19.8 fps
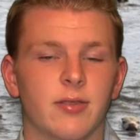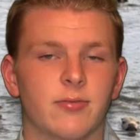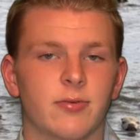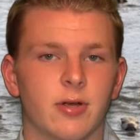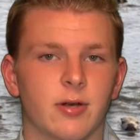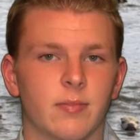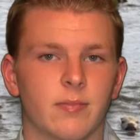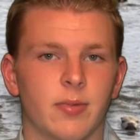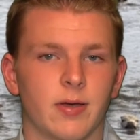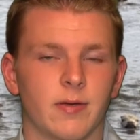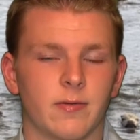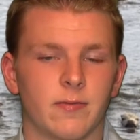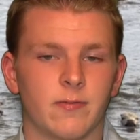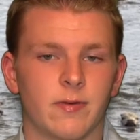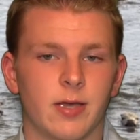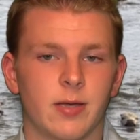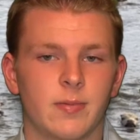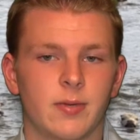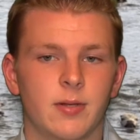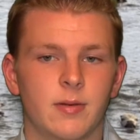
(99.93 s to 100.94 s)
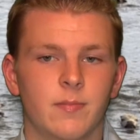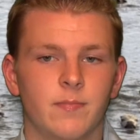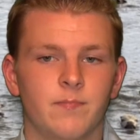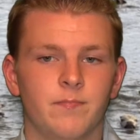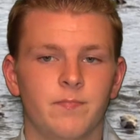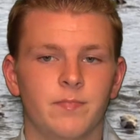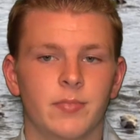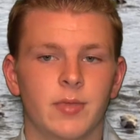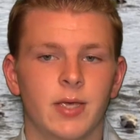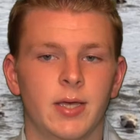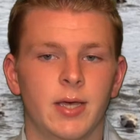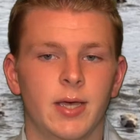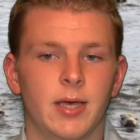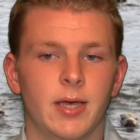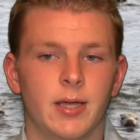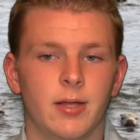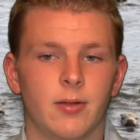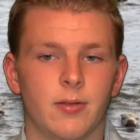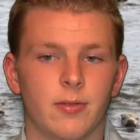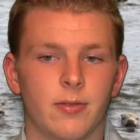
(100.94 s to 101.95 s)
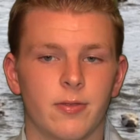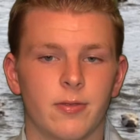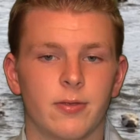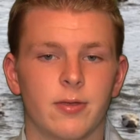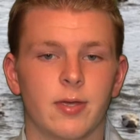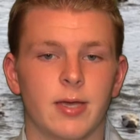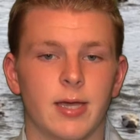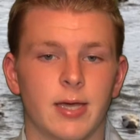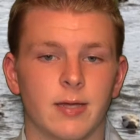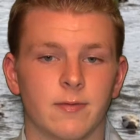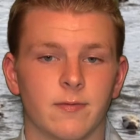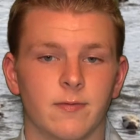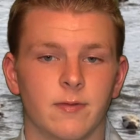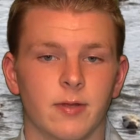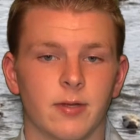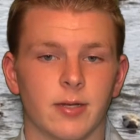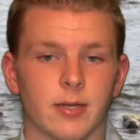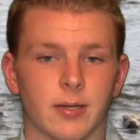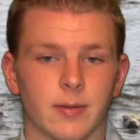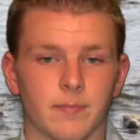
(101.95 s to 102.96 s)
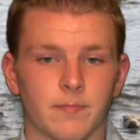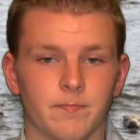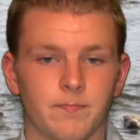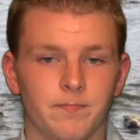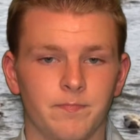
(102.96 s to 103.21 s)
threatened by famine, health, and flooding.